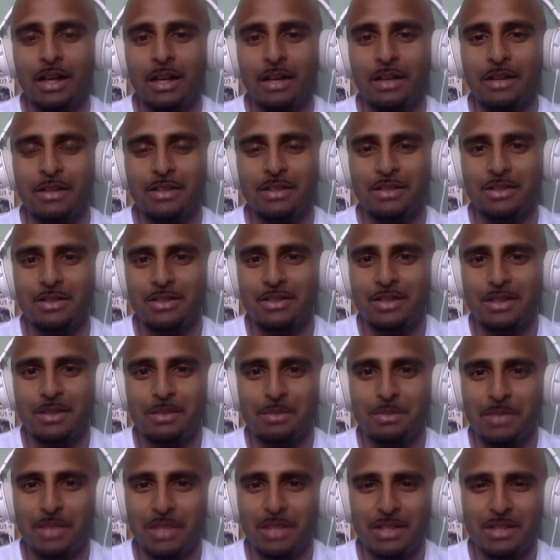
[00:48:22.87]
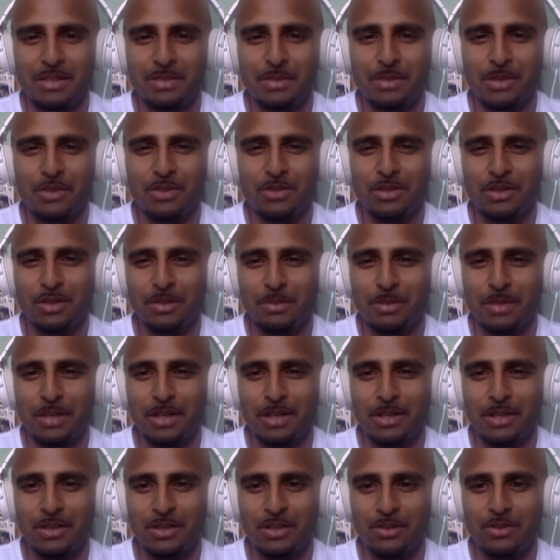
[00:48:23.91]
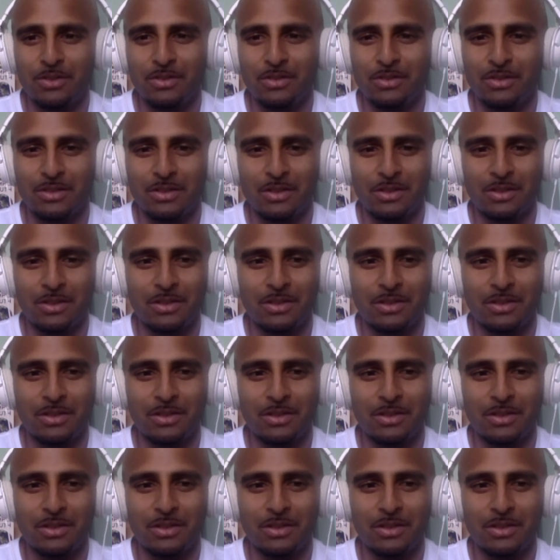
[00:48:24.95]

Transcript: There's just something special about you, so